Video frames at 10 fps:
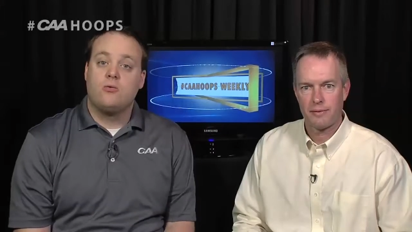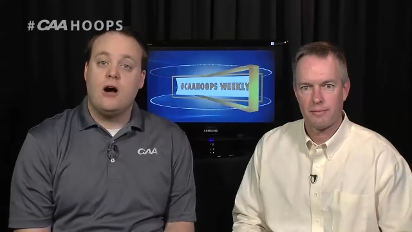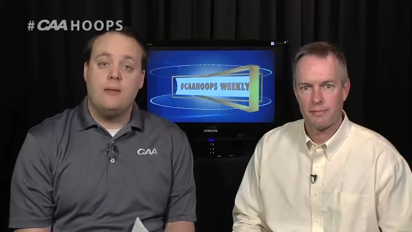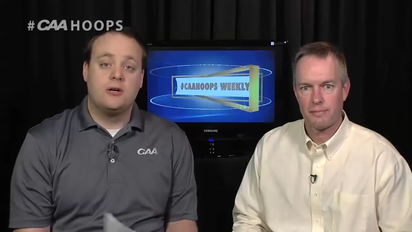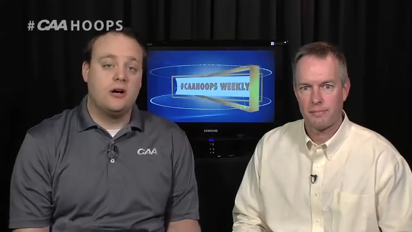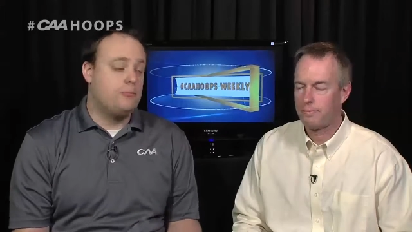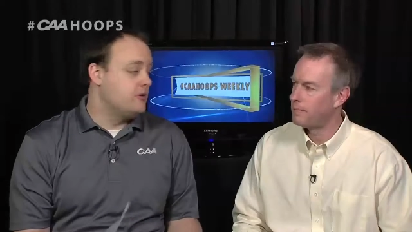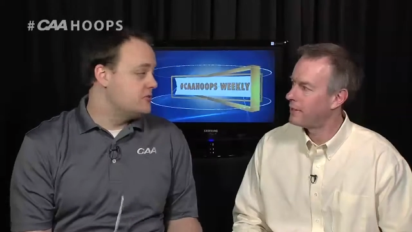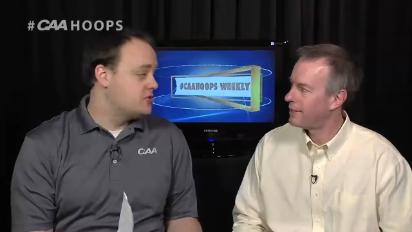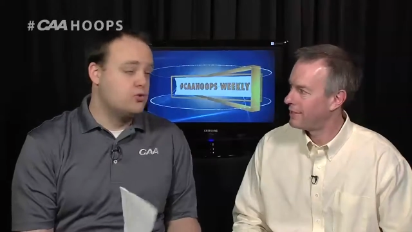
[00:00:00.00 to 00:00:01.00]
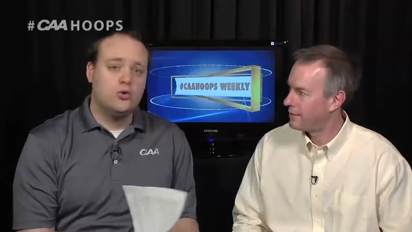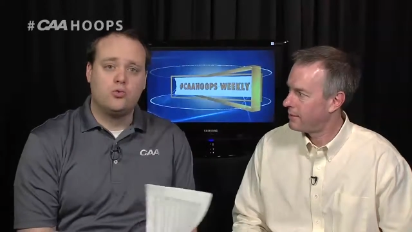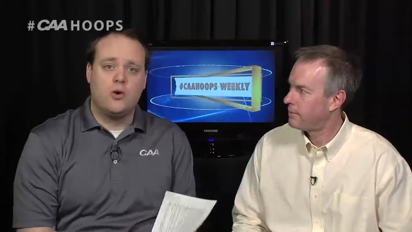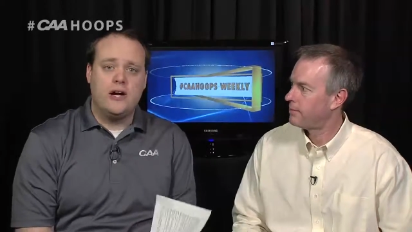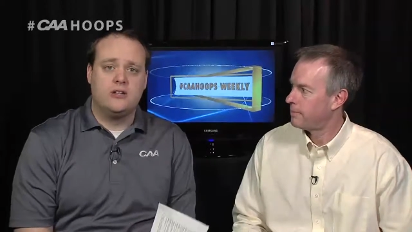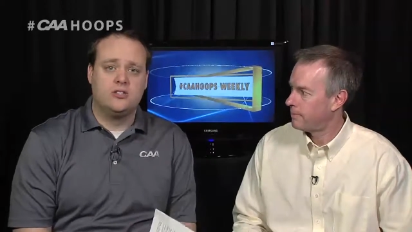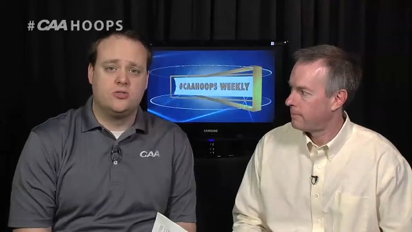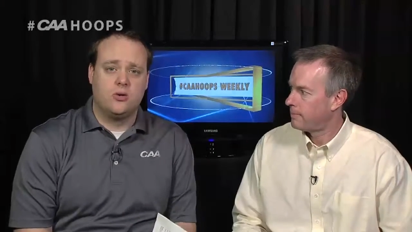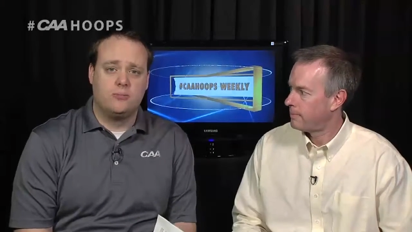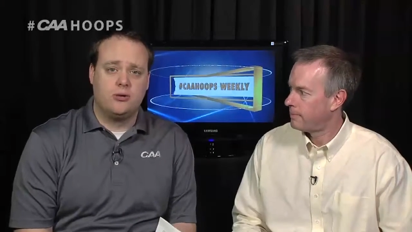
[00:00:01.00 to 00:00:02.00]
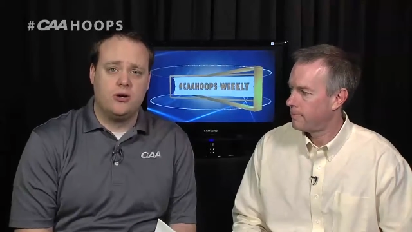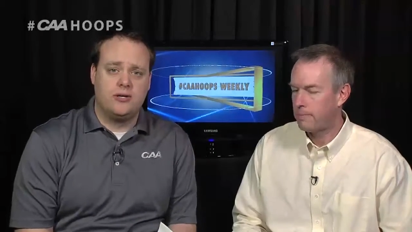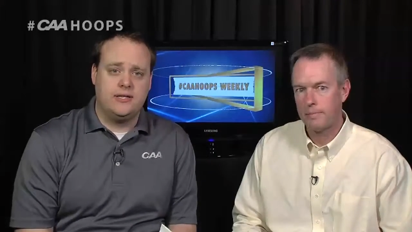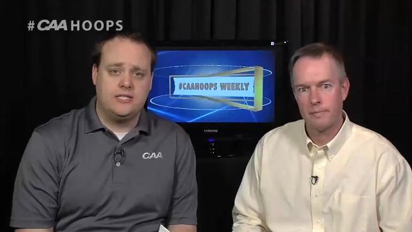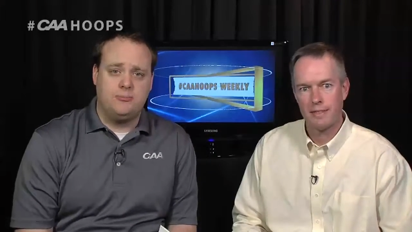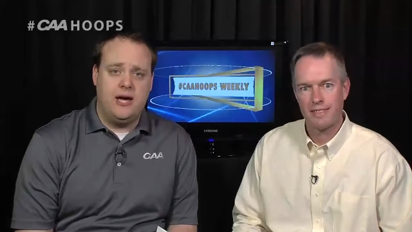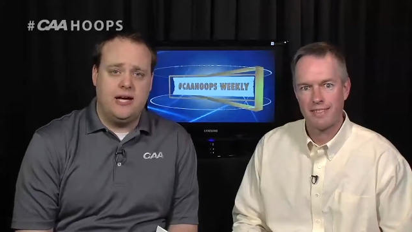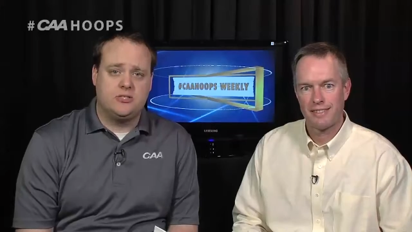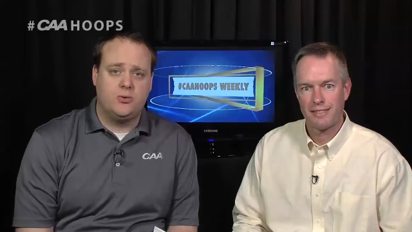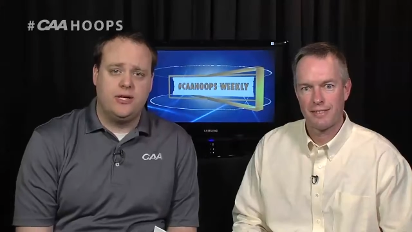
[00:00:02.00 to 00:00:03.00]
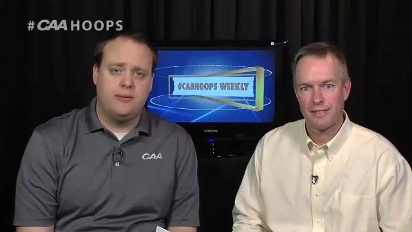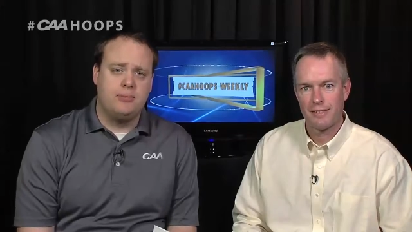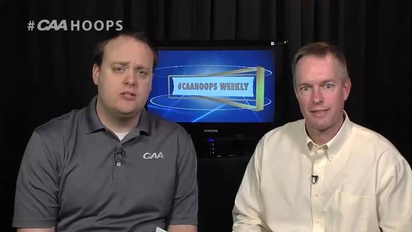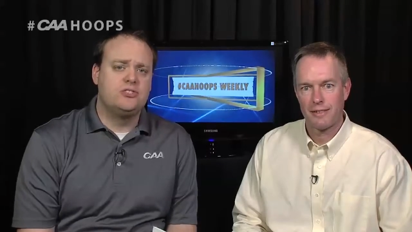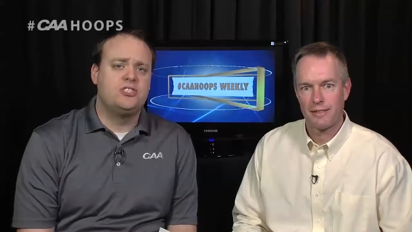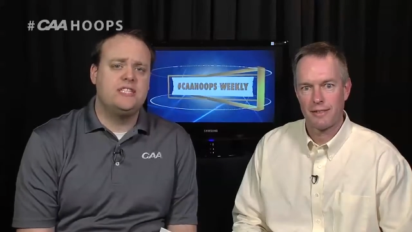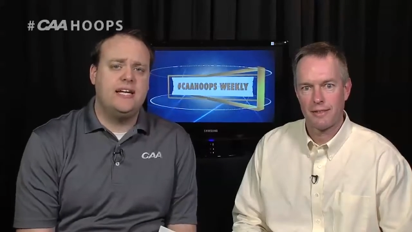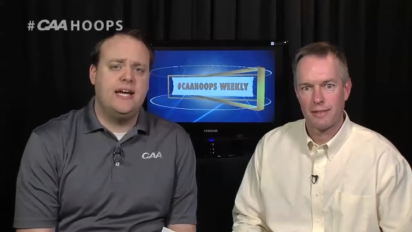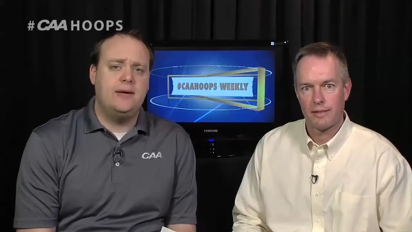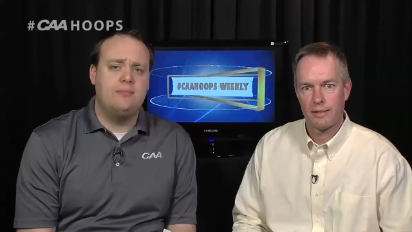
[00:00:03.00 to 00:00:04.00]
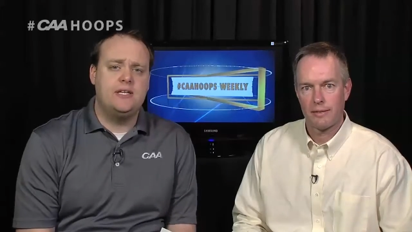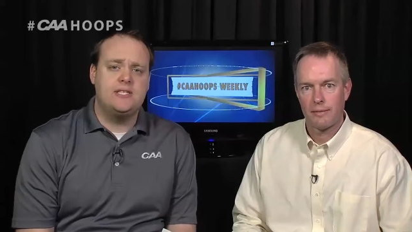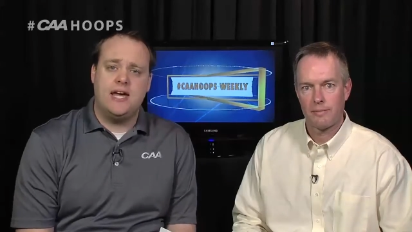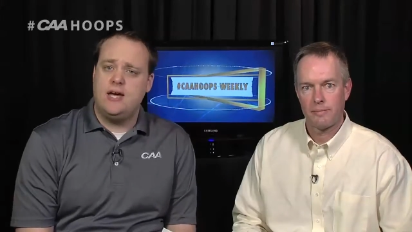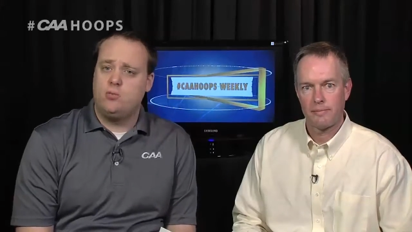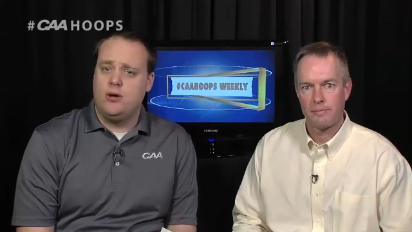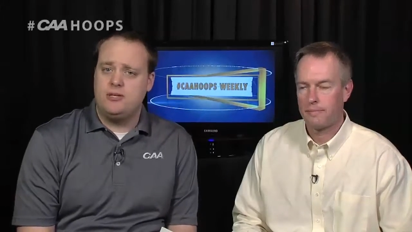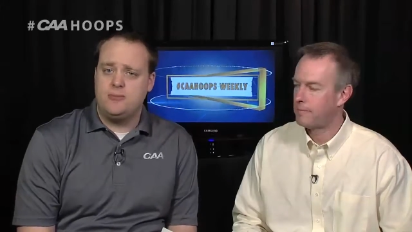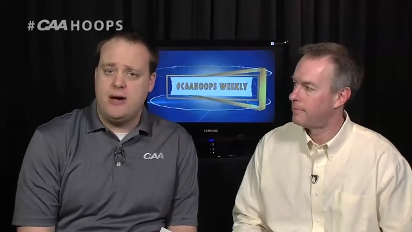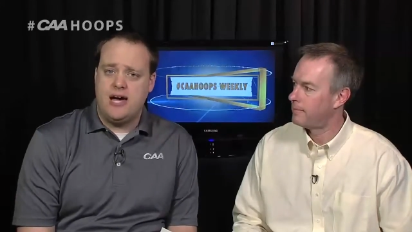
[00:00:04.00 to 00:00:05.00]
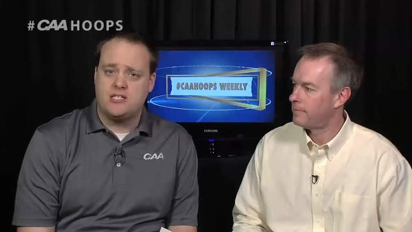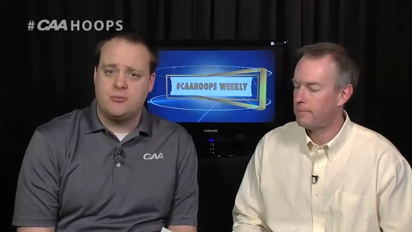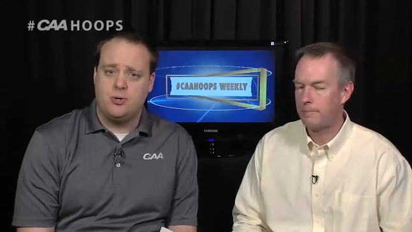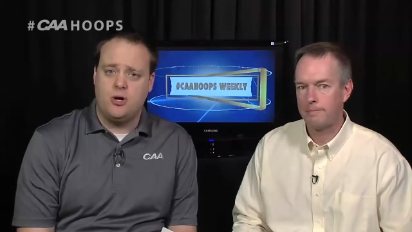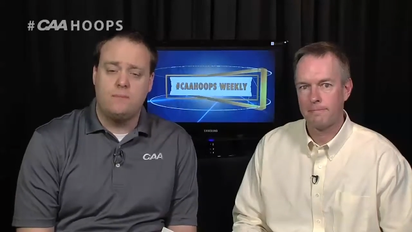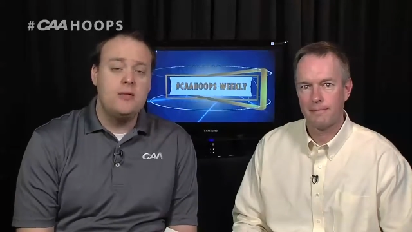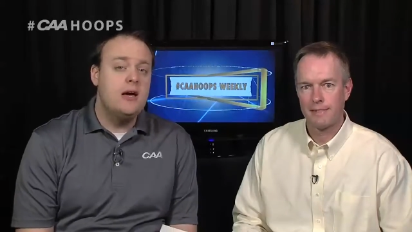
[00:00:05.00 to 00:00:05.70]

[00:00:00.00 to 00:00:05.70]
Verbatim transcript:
Speaker 1: Rob, a couple of school records were broken this past week in both CAA men's and women's basketball.